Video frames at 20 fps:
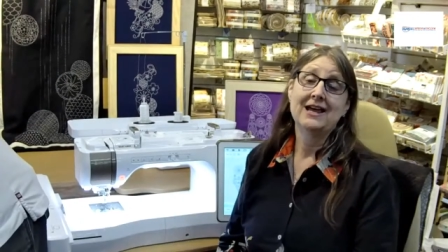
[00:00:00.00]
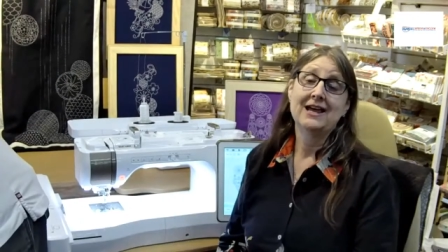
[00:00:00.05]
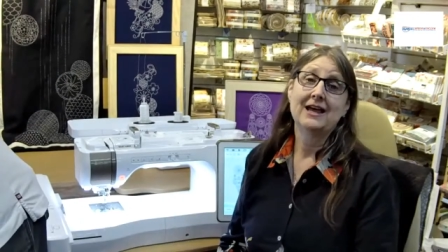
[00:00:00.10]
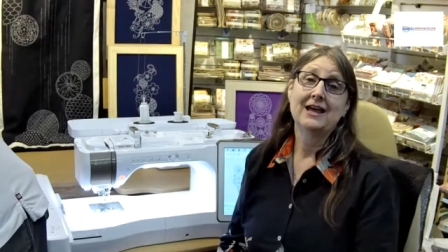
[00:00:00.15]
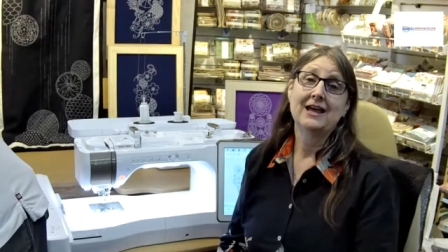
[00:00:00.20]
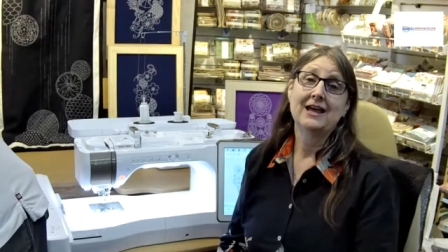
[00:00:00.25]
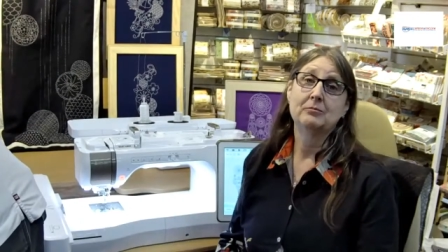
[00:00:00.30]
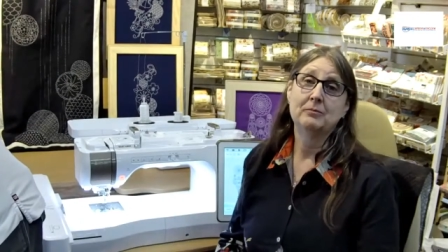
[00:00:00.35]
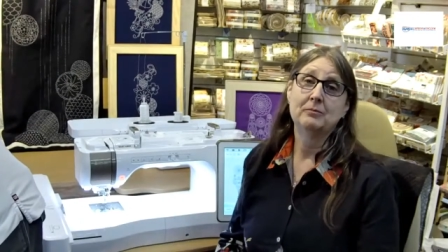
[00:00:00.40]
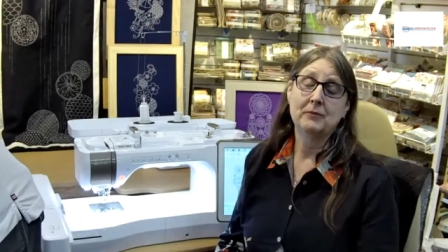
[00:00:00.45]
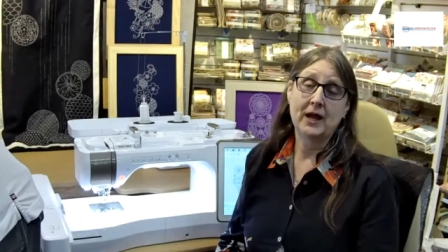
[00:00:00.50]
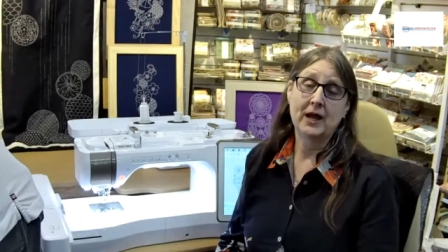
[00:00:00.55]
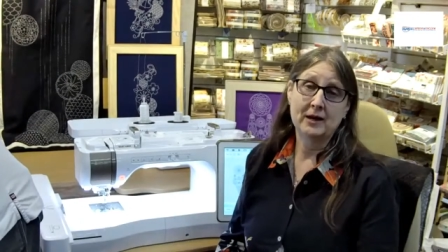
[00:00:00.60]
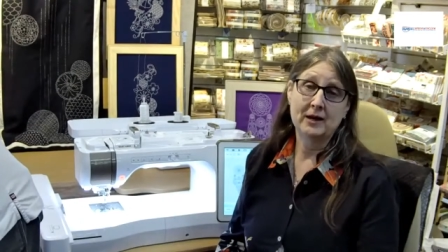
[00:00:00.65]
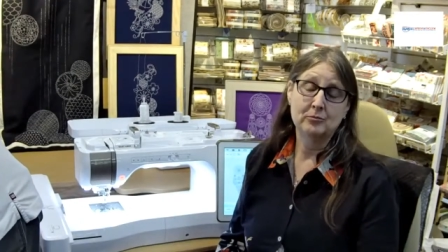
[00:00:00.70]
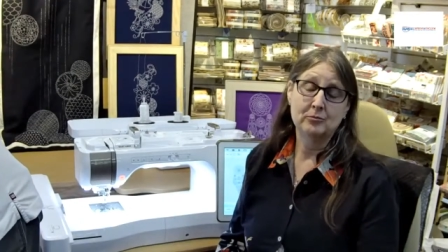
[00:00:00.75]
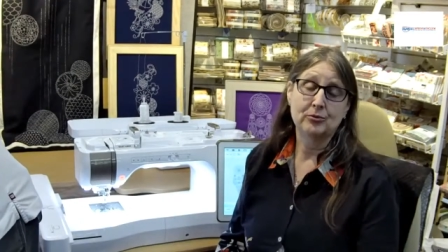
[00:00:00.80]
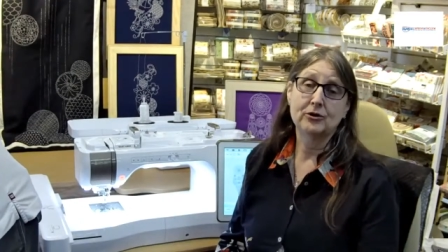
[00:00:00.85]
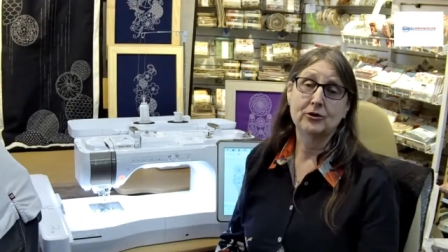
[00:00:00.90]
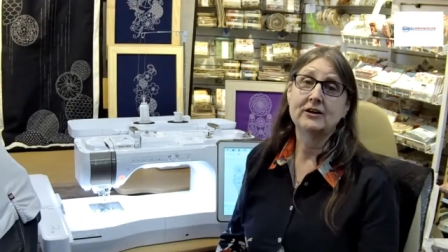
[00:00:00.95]
And,
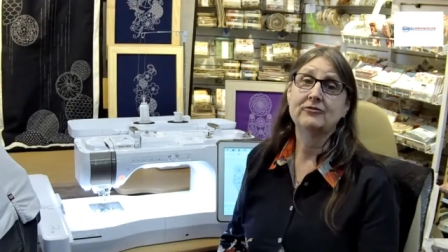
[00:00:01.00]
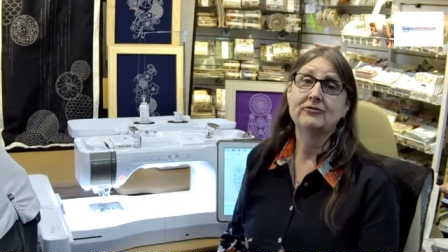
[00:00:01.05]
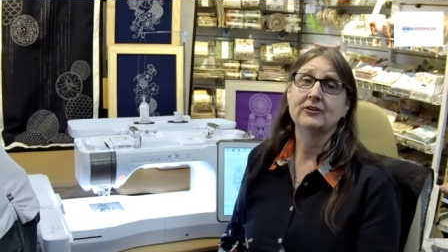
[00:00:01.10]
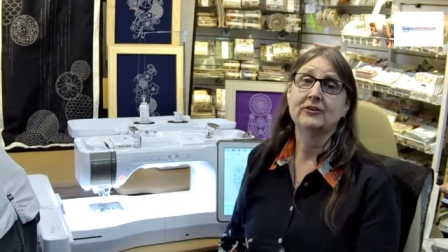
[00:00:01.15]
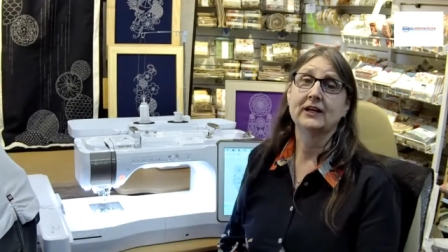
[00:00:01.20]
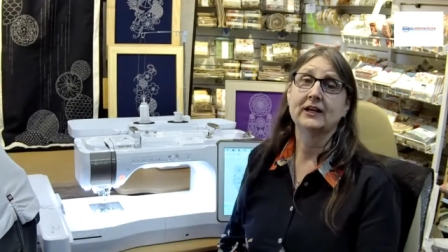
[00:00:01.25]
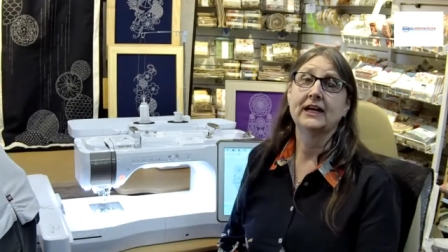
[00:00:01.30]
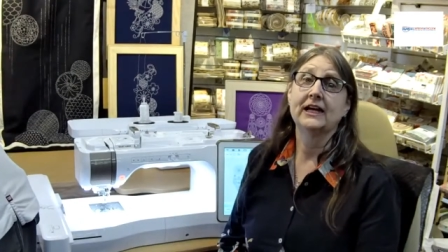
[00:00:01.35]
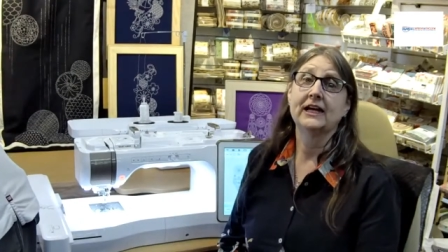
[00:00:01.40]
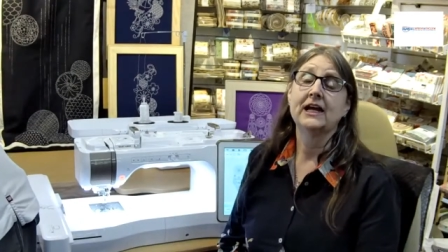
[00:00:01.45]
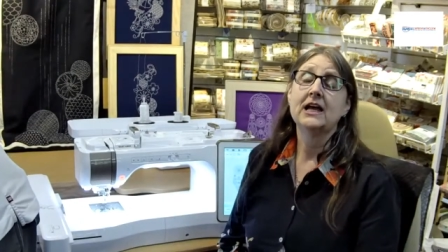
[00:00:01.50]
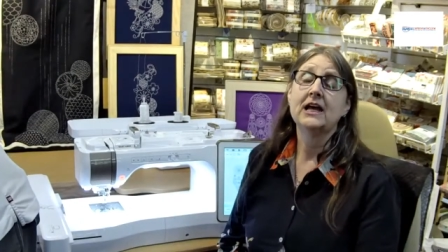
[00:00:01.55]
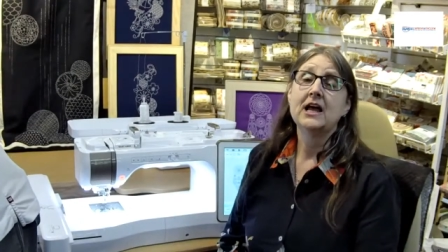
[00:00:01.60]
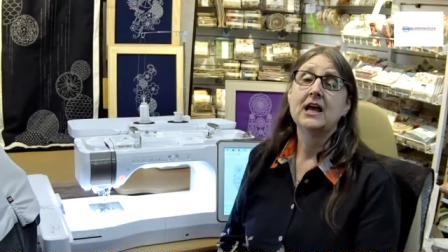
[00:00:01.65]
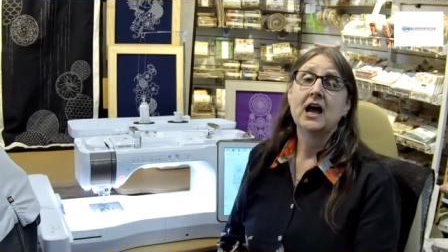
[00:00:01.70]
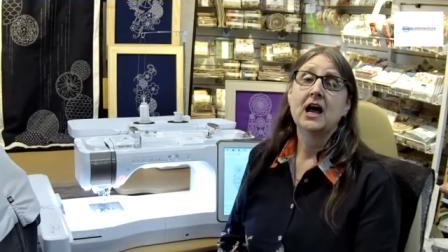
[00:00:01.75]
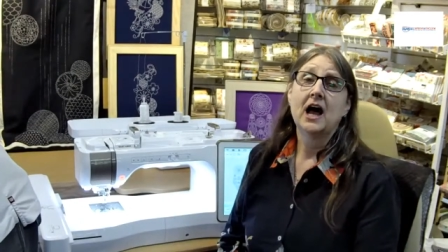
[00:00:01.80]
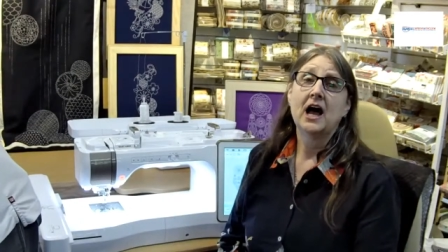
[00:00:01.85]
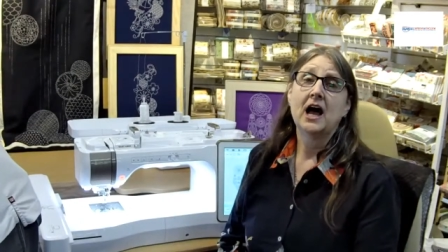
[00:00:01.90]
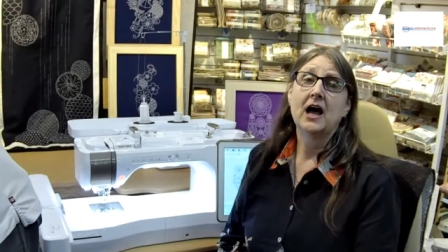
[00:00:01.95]
and briefly,
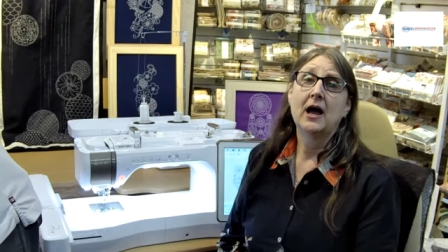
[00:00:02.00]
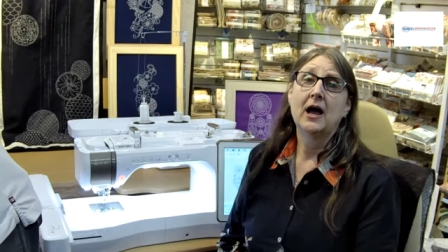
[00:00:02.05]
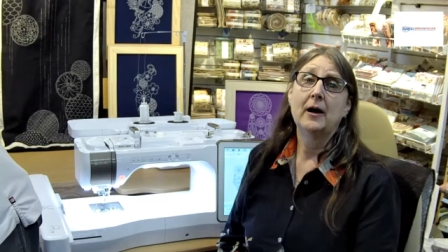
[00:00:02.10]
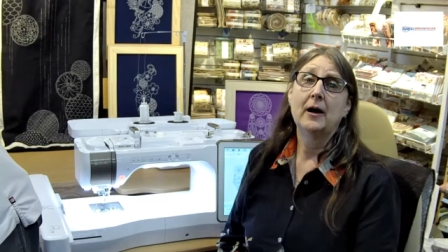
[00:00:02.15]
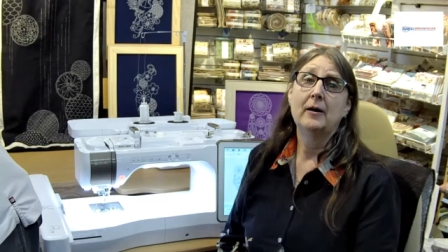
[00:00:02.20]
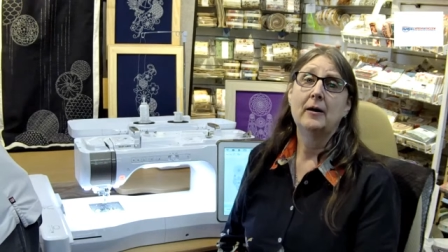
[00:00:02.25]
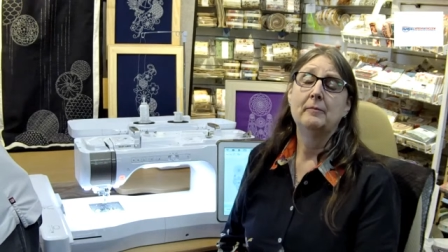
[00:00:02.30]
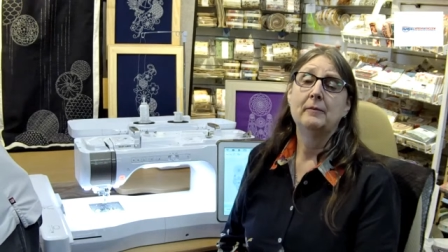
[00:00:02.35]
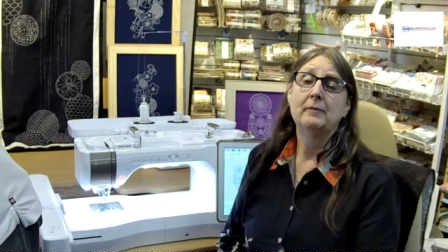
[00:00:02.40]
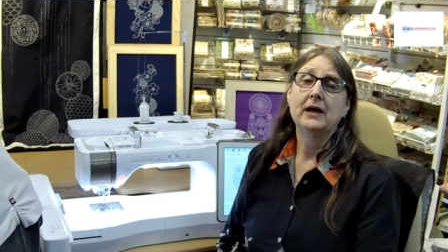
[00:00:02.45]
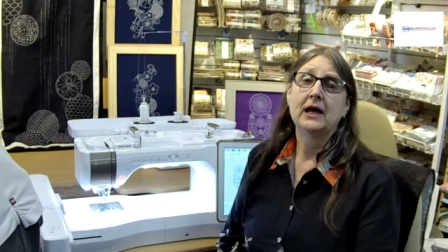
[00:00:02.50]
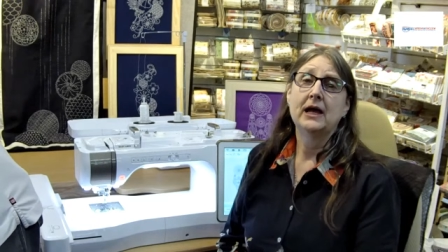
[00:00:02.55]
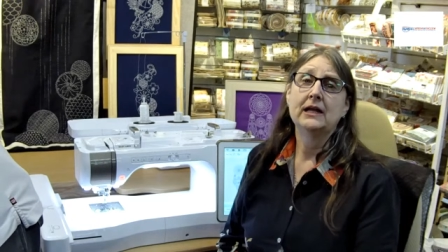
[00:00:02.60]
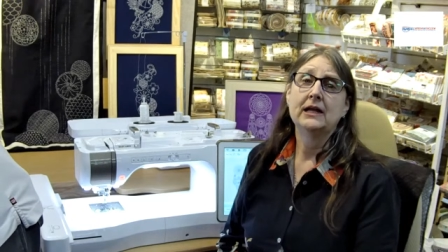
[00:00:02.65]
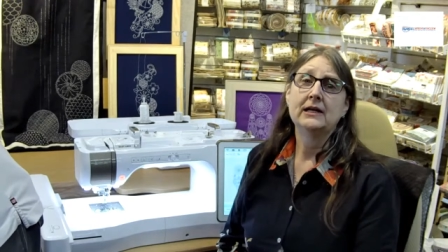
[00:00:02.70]
um,